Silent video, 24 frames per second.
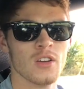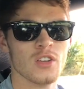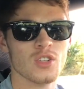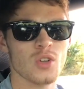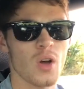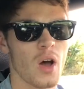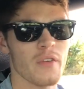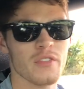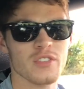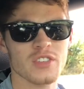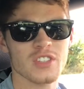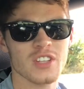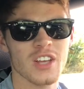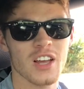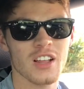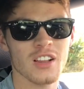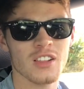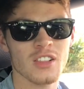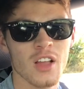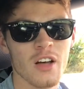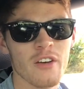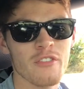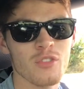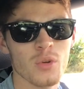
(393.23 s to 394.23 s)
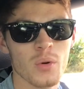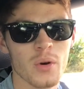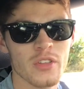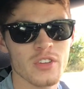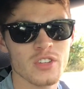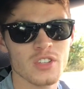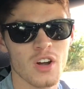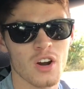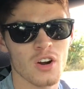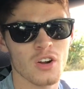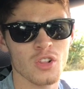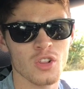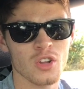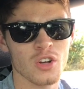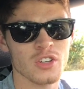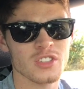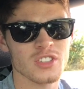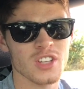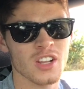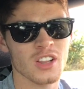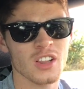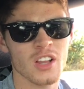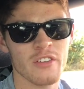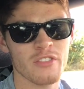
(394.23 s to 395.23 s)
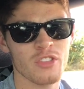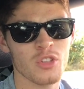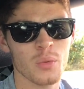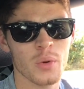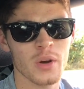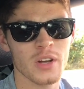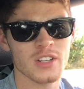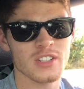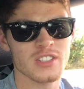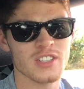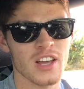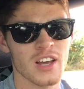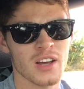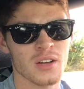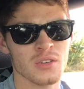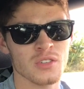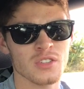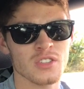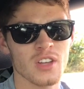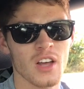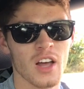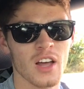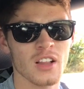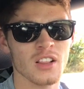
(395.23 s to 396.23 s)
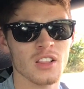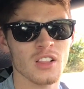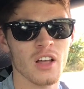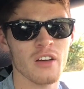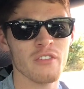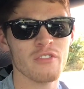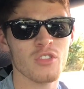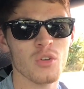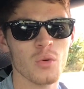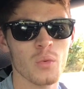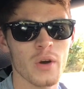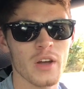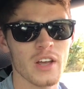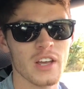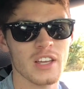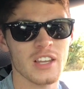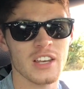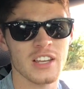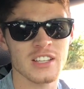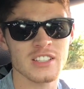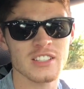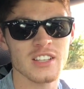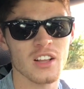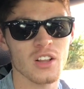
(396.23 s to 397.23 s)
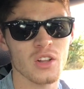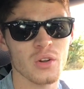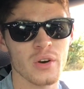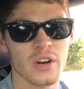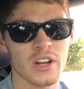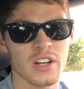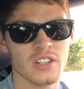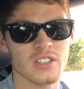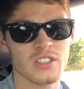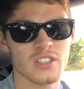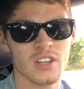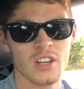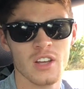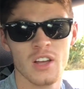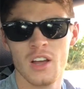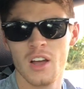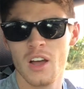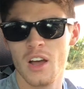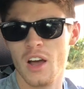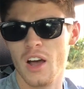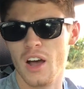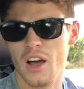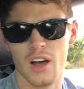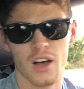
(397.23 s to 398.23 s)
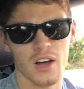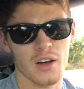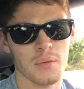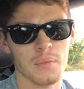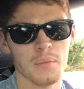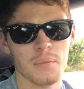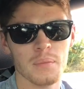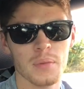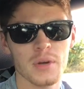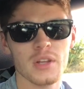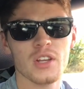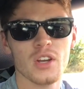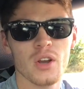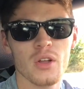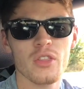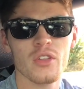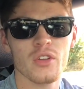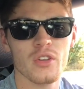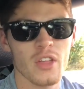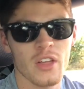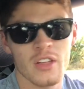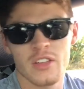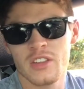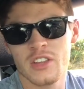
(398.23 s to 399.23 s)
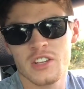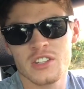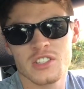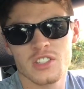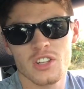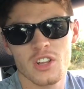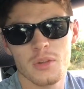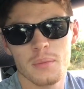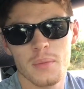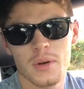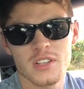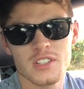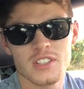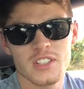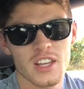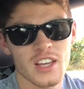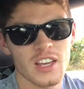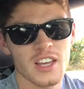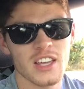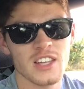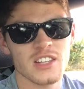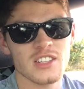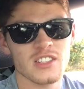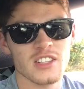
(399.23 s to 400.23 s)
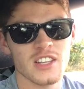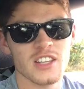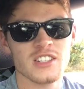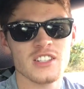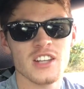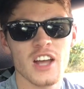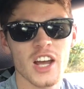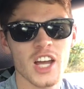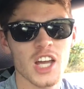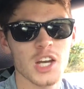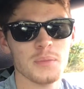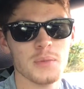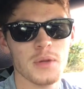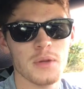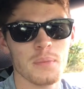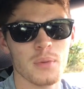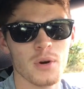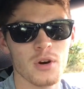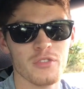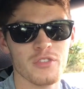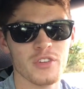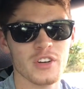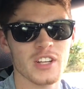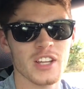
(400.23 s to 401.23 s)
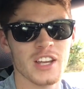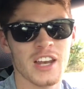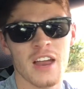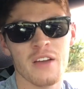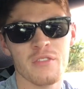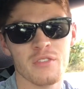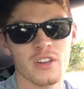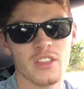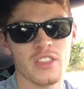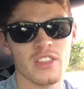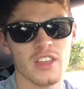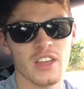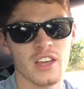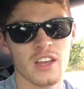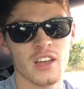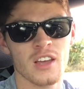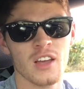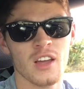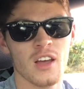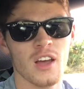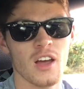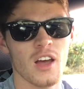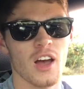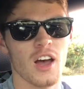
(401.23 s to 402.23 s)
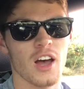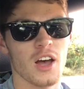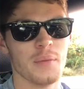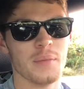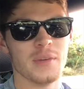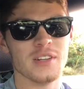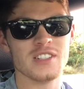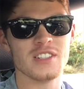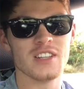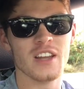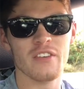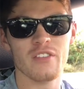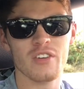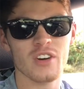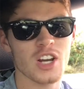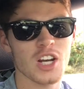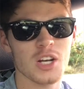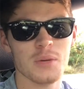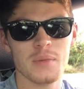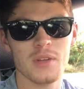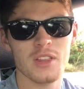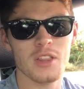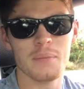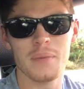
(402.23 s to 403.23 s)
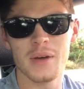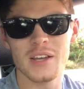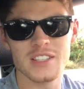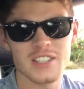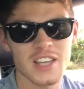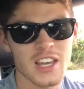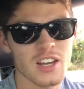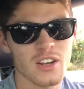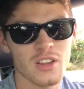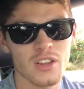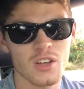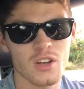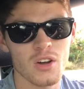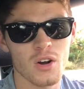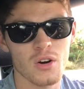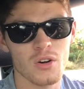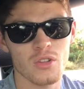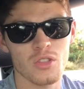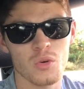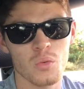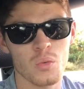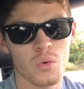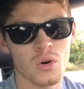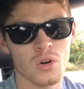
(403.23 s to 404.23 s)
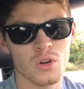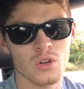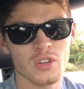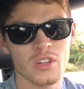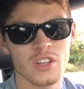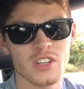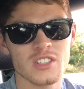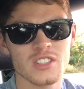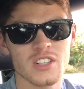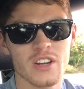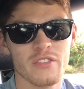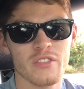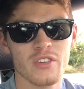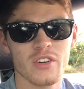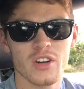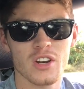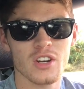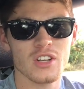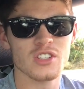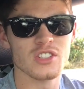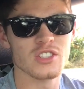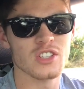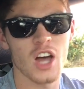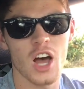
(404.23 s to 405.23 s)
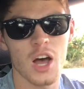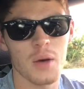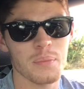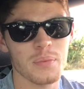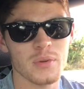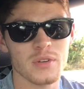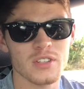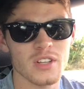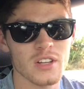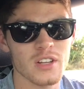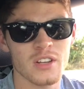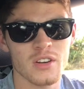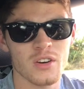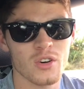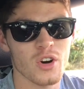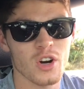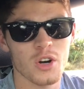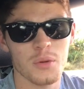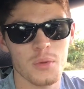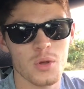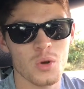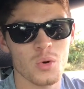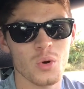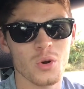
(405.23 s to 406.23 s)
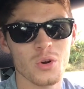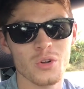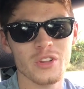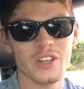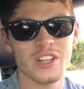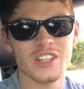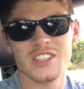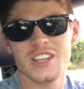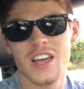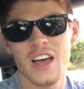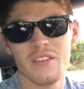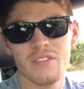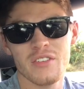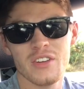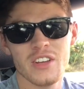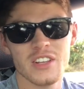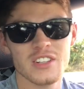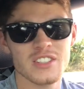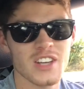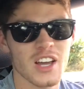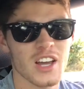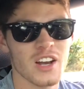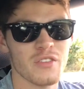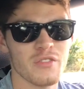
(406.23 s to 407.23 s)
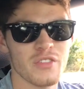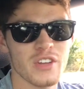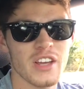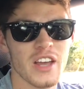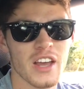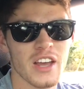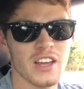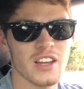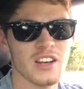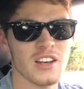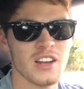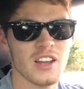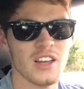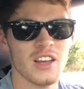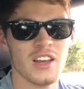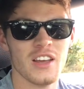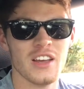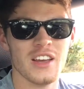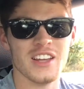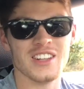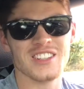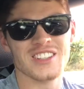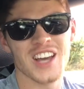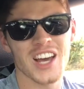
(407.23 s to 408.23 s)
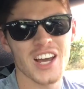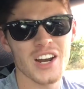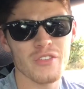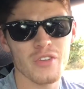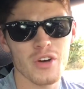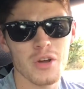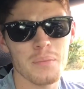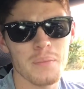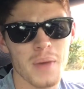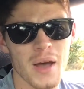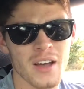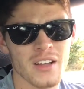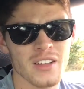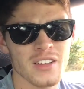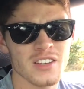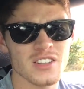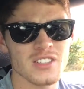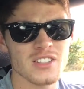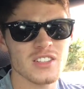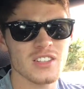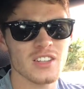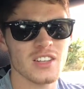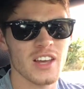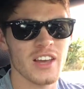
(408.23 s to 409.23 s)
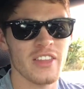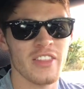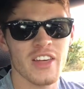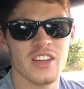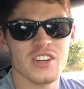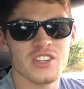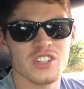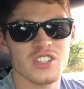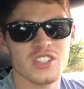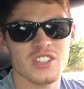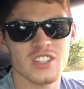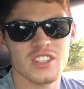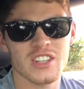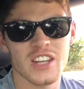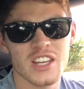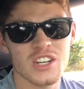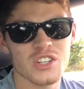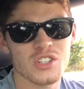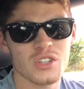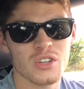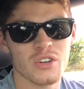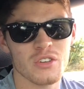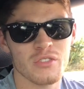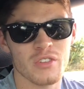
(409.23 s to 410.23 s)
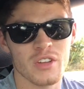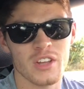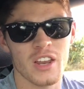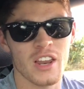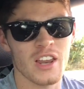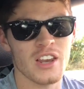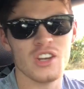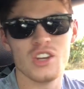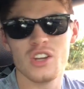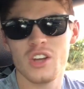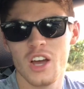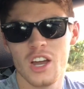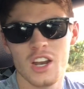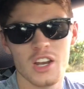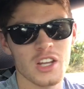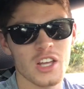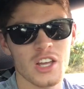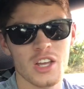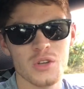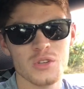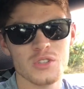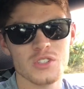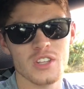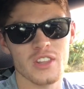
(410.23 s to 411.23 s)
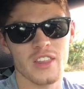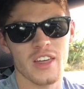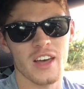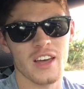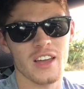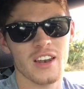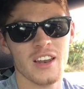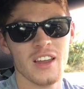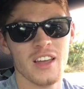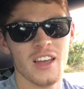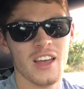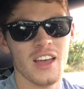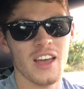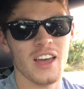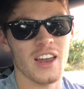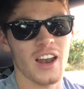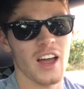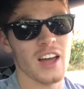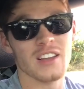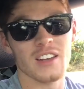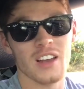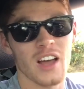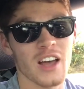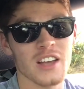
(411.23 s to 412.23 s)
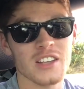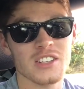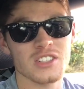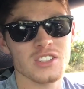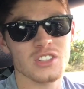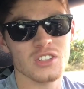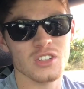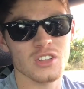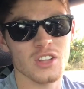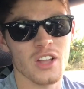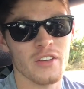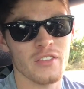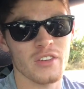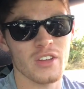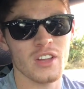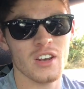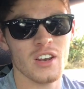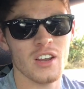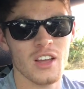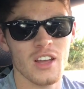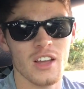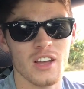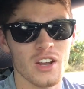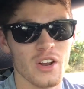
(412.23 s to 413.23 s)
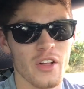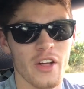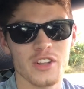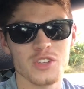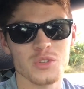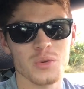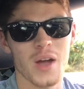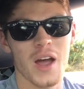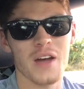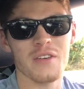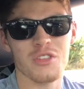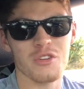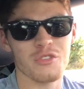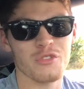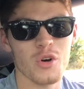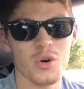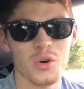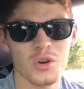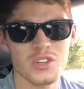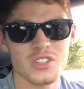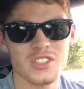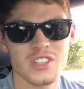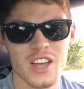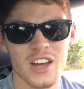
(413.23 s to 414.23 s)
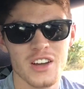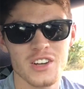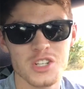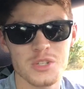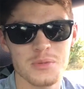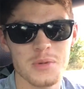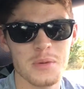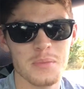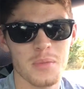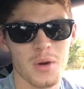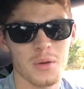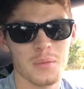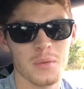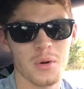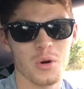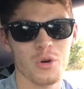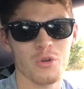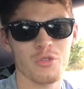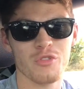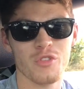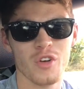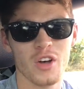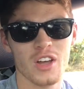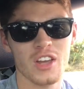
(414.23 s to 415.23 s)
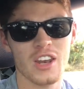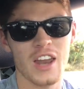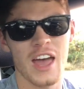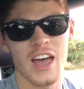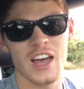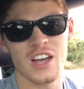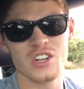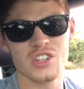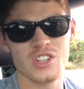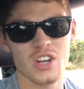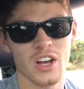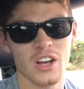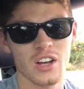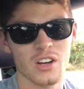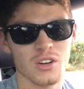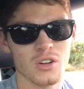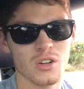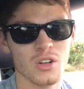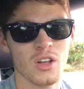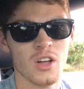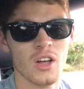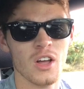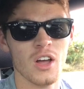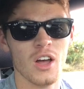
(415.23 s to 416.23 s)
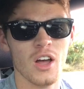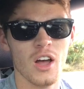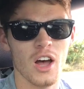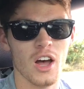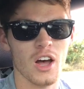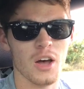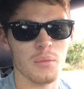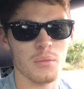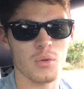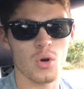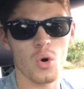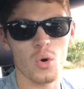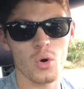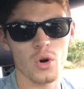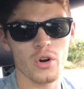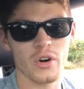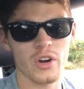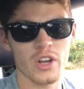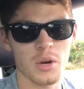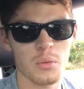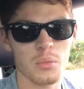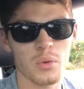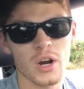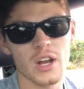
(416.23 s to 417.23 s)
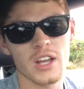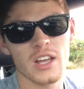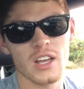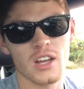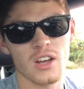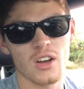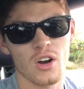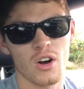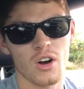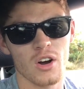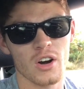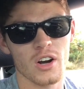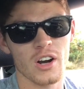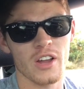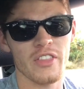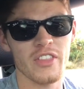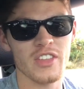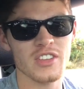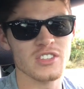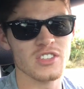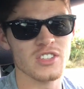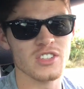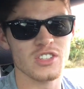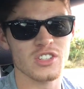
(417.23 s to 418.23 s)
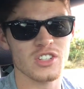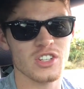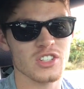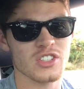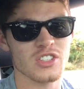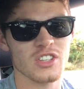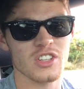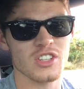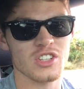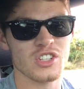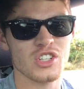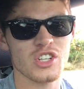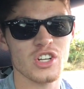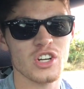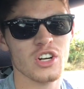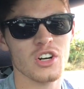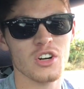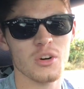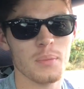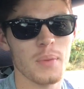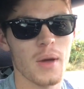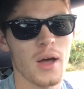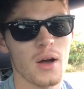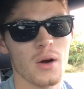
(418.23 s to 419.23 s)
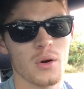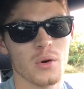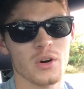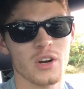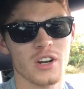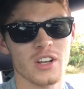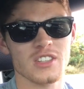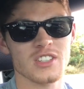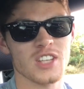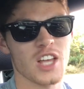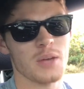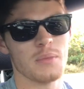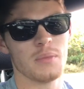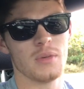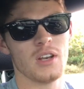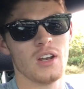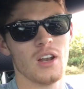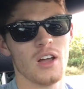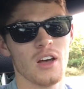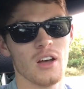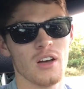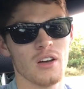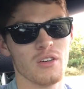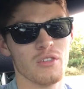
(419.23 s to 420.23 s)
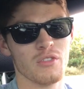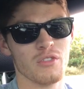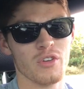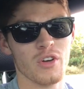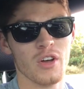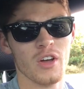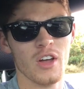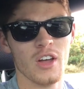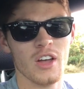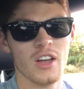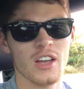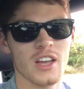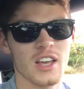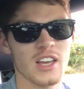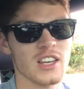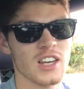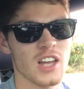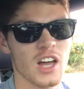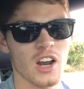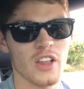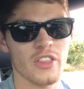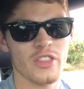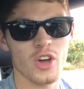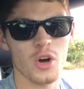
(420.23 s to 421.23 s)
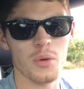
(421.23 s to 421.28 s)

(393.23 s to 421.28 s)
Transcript: So obviously I love the way this car looks, I love the way it sounds, I love the way it accelerates. But it's still a Mustang. It's not going to be perfect at everything. It's never going to be the best handling car in the world. It's never going to stop incredibly quickly. It's heavy. It's got a V8. It's kind of unbalanced, and that's just the nature of it. And you got to get used to that. And I still love it. That's why I have the Focus now to be my more fun, agile, cornering and braking car. And this is just the sheer power and excitement of getting out on